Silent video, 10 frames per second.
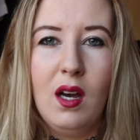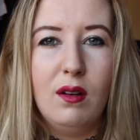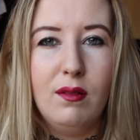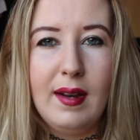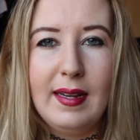
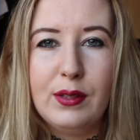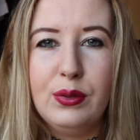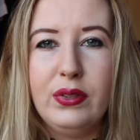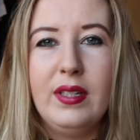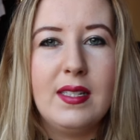a really
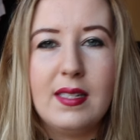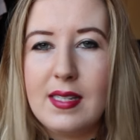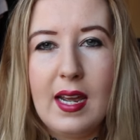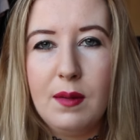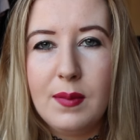cool
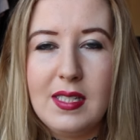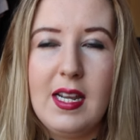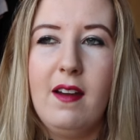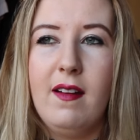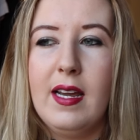entertainment
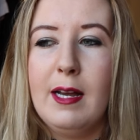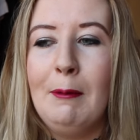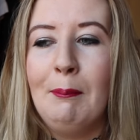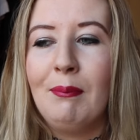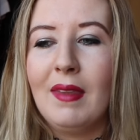
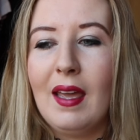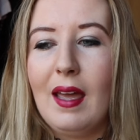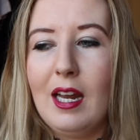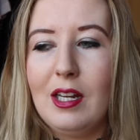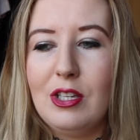area,
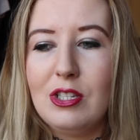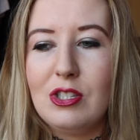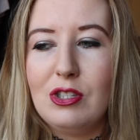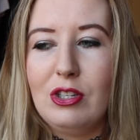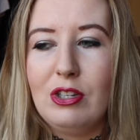and I
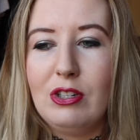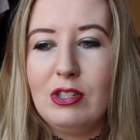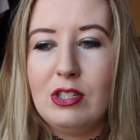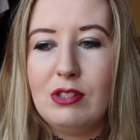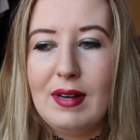used
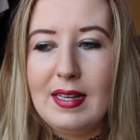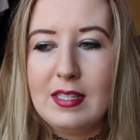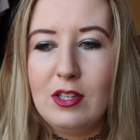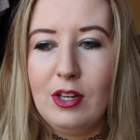to dress